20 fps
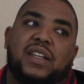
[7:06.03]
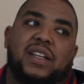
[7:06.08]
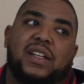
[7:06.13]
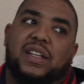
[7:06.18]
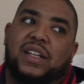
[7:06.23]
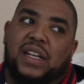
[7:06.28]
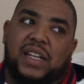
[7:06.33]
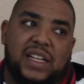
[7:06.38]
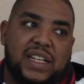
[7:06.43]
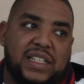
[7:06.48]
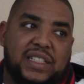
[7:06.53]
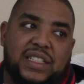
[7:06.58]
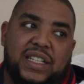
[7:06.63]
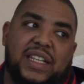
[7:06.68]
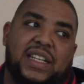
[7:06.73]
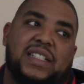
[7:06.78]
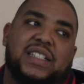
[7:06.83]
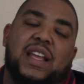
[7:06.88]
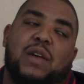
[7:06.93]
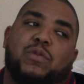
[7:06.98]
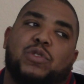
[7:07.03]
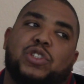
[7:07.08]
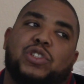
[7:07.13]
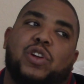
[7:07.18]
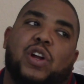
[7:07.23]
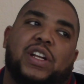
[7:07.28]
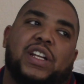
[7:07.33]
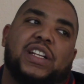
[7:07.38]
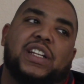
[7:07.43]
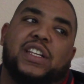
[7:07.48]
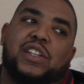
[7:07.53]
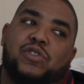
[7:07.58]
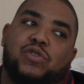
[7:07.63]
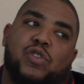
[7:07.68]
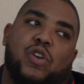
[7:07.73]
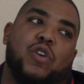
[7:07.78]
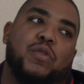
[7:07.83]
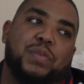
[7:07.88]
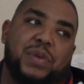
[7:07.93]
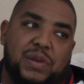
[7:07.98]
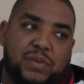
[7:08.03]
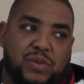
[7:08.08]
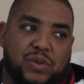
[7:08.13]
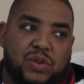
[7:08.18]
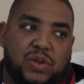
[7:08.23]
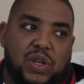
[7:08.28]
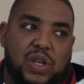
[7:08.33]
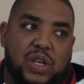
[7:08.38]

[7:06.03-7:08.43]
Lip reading: none of these things that were starting to control people.